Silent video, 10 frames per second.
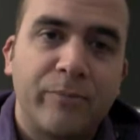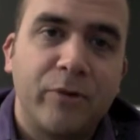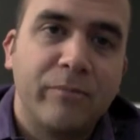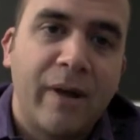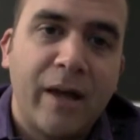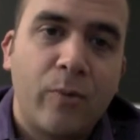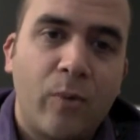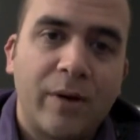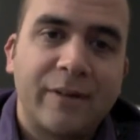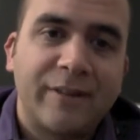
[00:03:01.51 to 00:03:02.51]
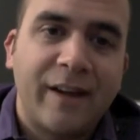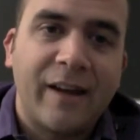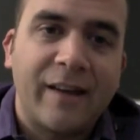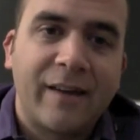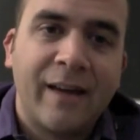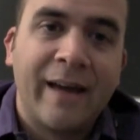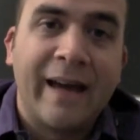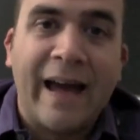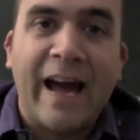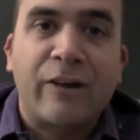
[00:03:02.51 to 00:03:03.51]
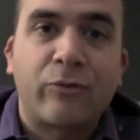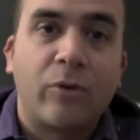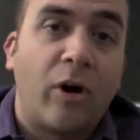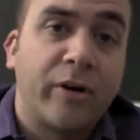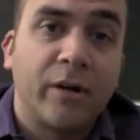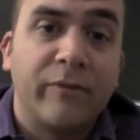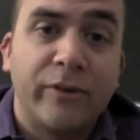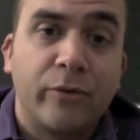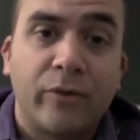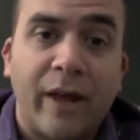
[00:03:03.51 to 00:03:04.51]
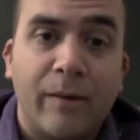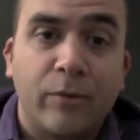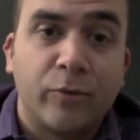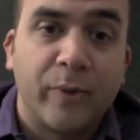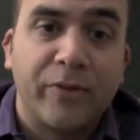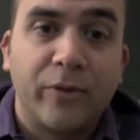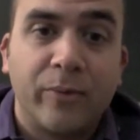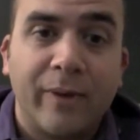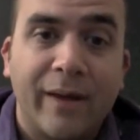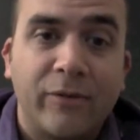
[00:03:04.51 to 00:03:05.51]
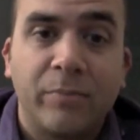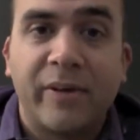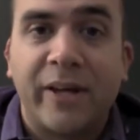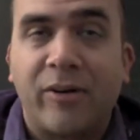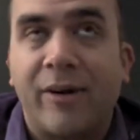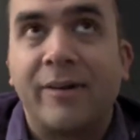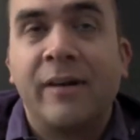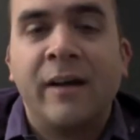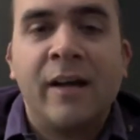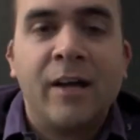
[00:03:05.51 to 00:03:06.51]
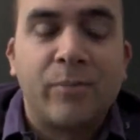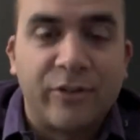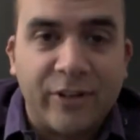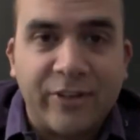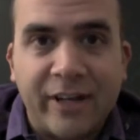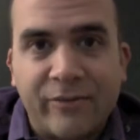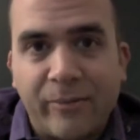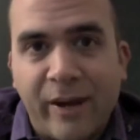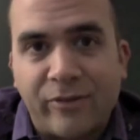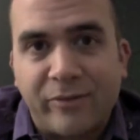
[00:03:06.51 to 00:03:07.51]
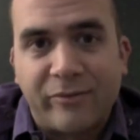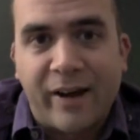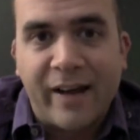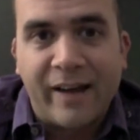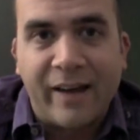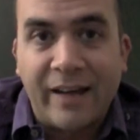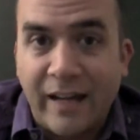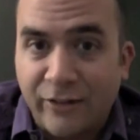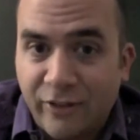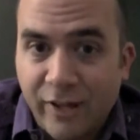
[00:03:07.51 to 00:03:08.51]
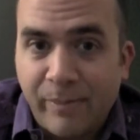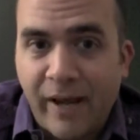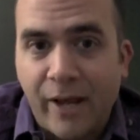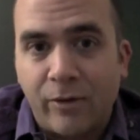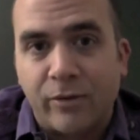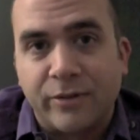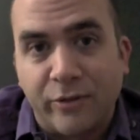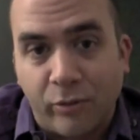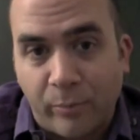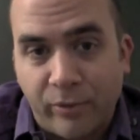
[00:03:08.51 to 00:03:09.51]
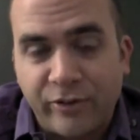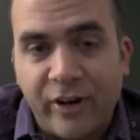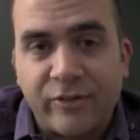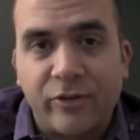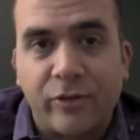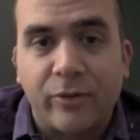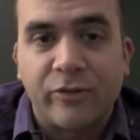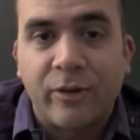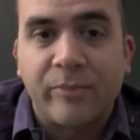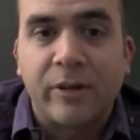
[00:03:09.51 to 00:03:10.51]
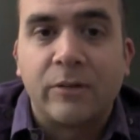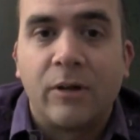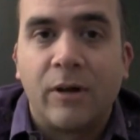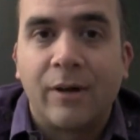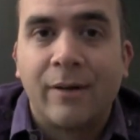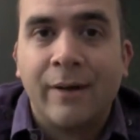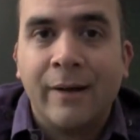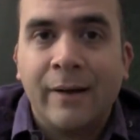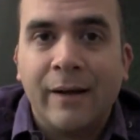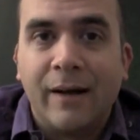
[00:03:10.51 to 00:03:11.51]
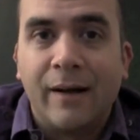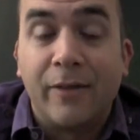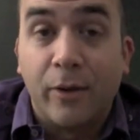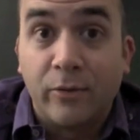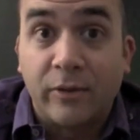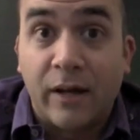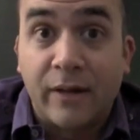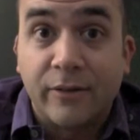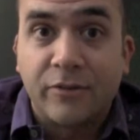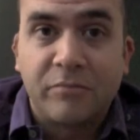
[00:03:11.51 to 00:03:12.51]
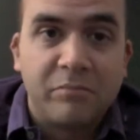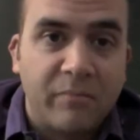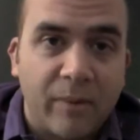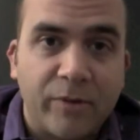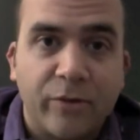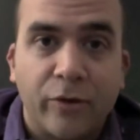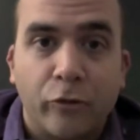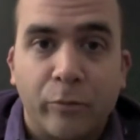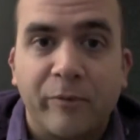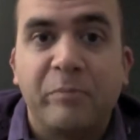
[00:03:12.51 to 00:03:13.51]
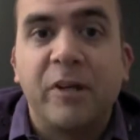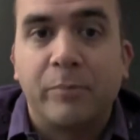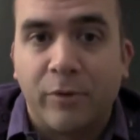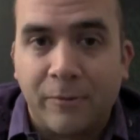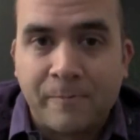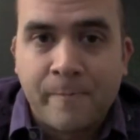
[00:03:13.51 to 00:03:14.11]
you may want to take actual audio-visual cables with you if you plan on presenting information via an HD panel or digital projector or something along those lines, maybe to a group of people.